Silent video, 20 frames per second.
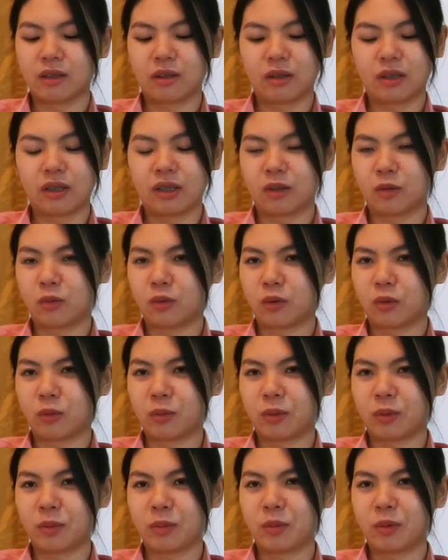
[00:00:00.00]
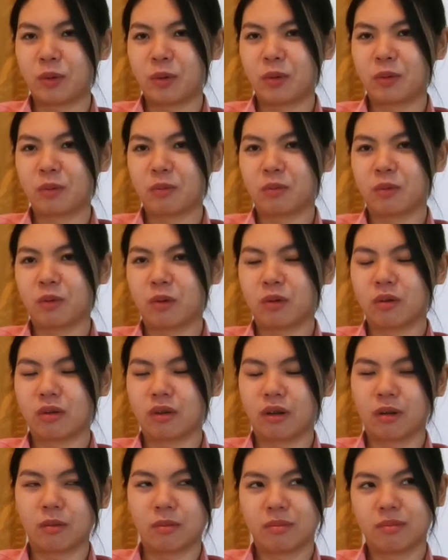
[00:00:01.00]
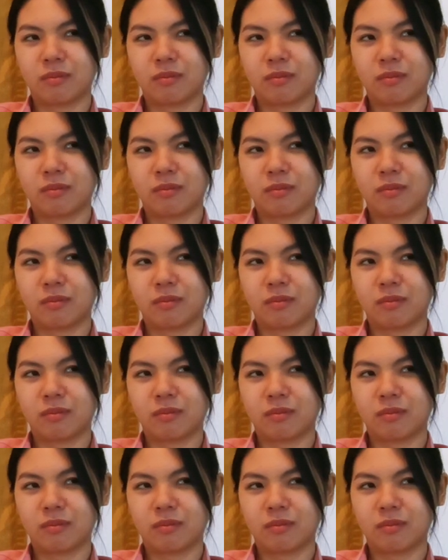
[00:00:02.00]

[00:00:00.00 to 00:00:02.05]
it will be broke up.